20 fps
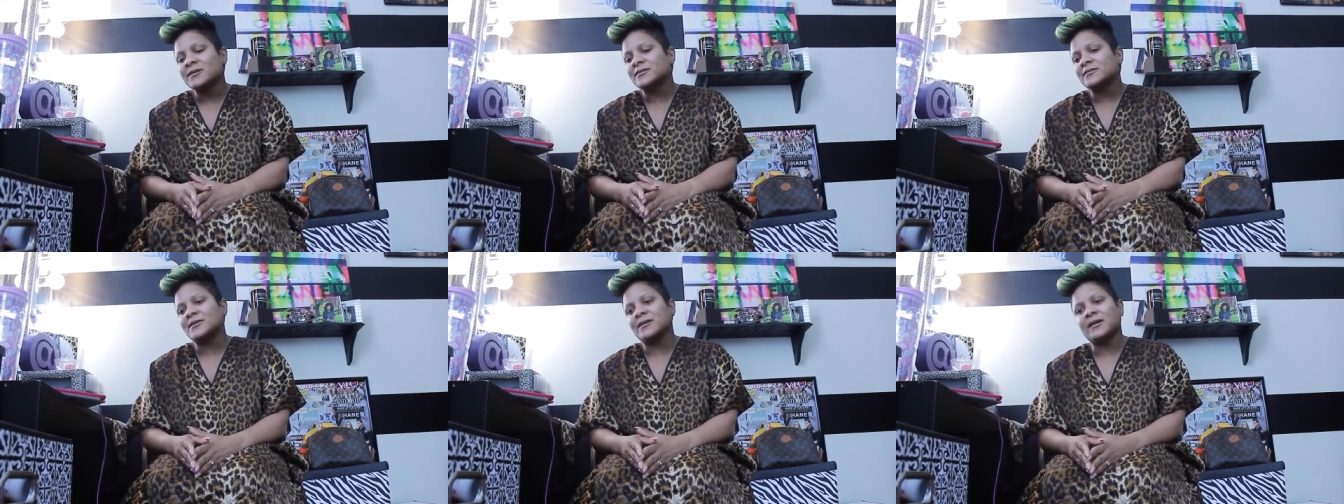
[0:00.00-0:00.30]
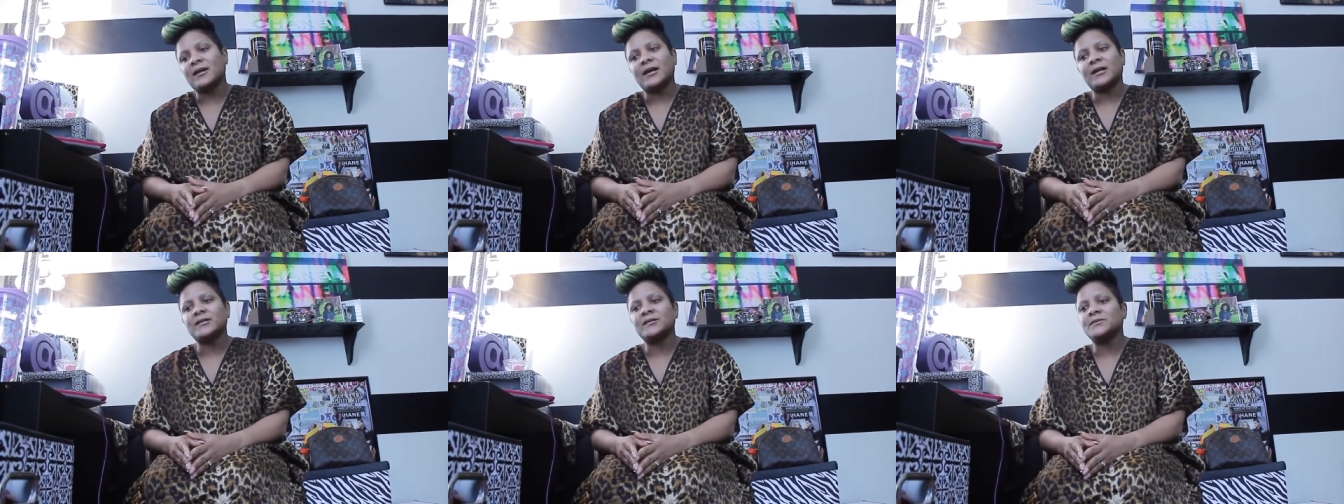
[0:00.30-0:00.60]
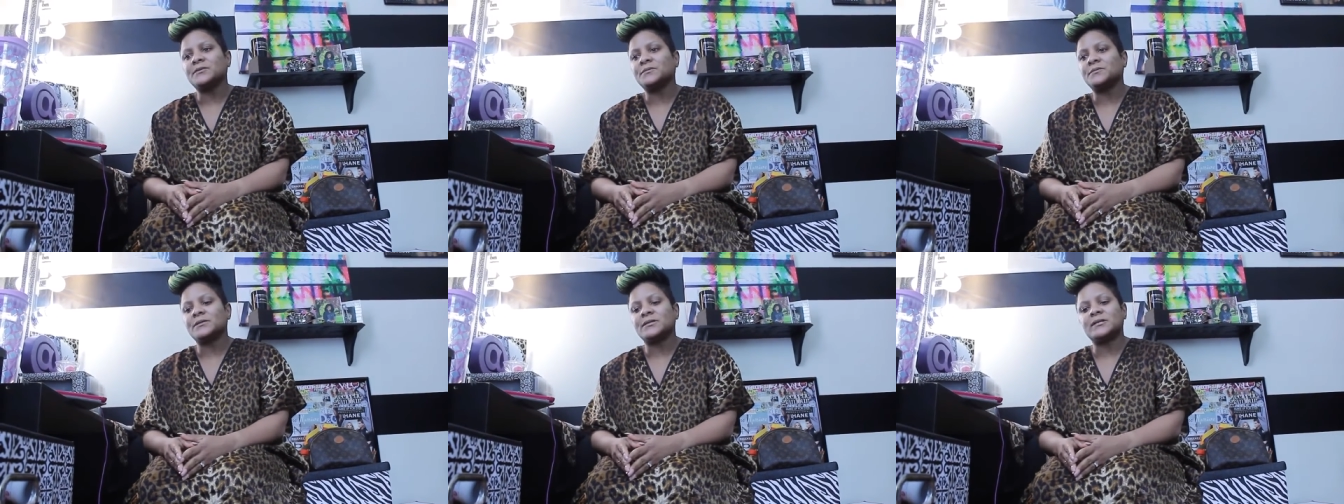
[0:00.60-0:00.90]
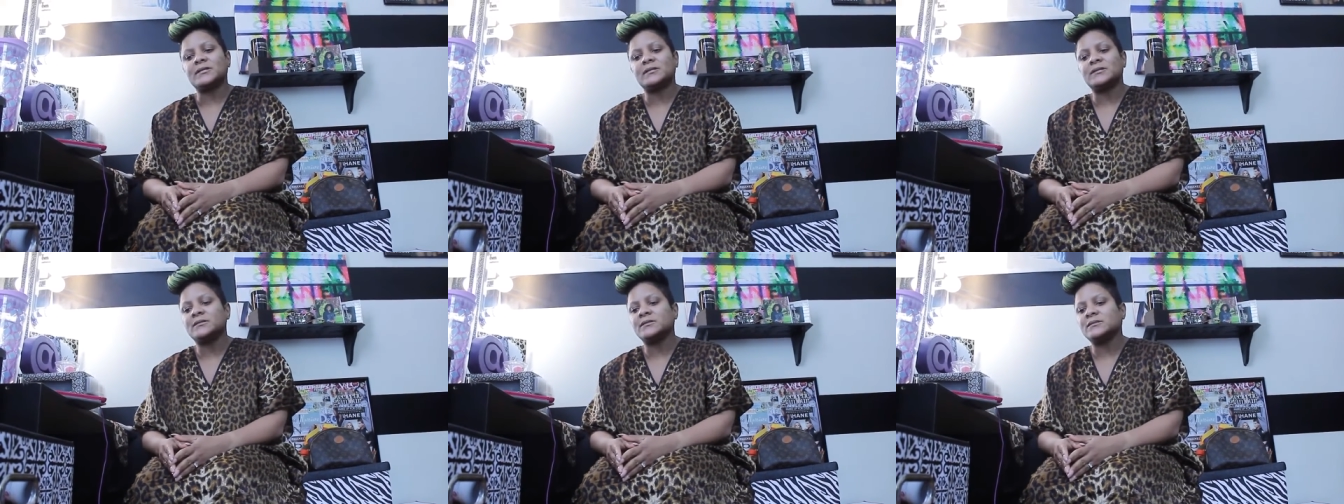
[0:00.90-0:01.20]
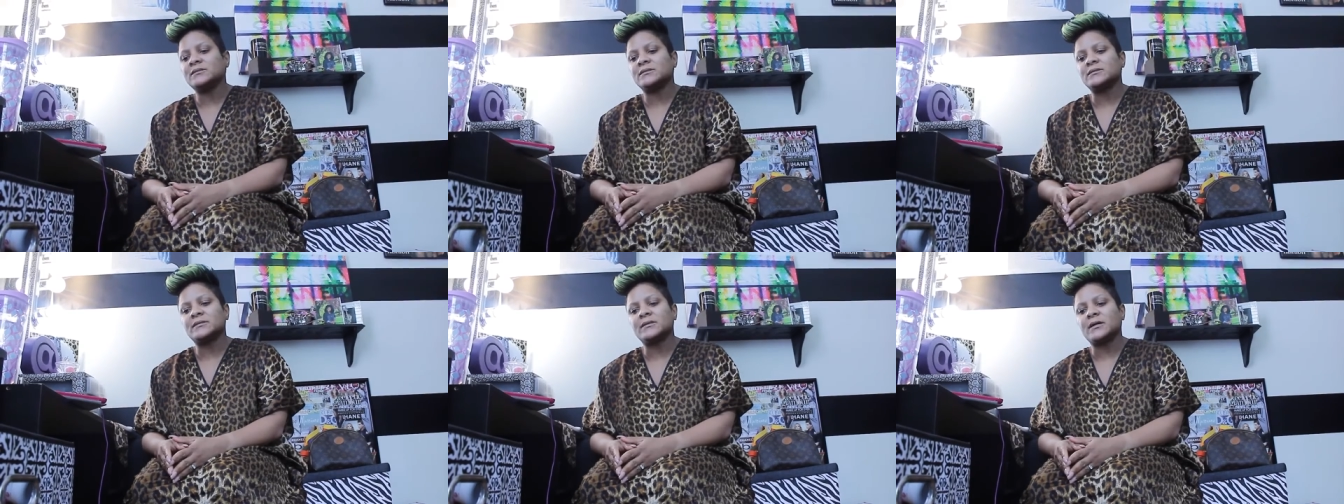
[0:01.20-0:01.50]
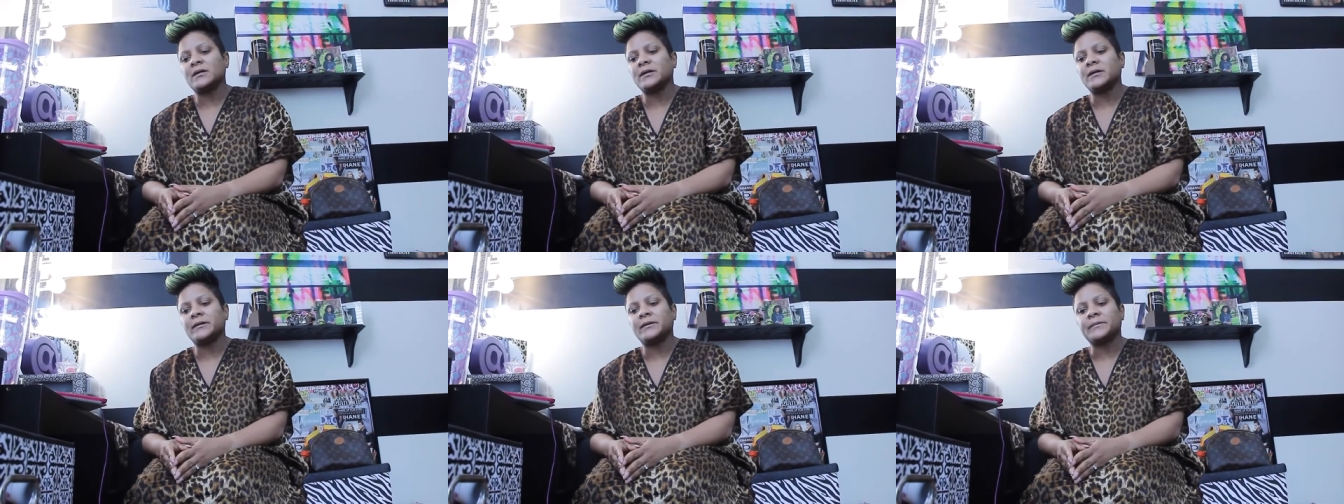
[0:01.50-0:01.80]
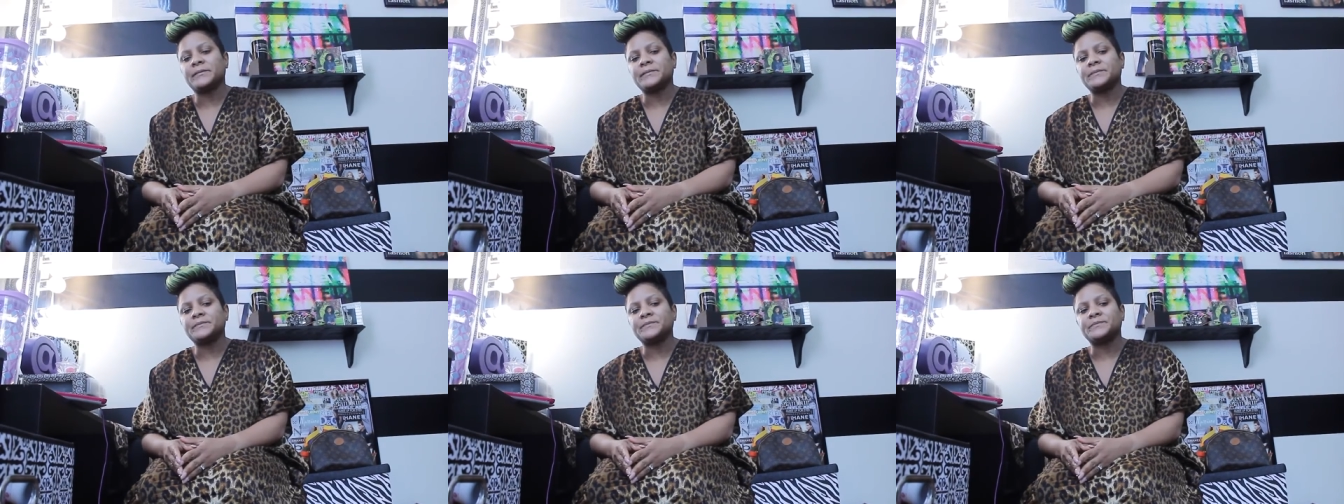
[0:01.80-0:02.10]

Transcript: Delonda was um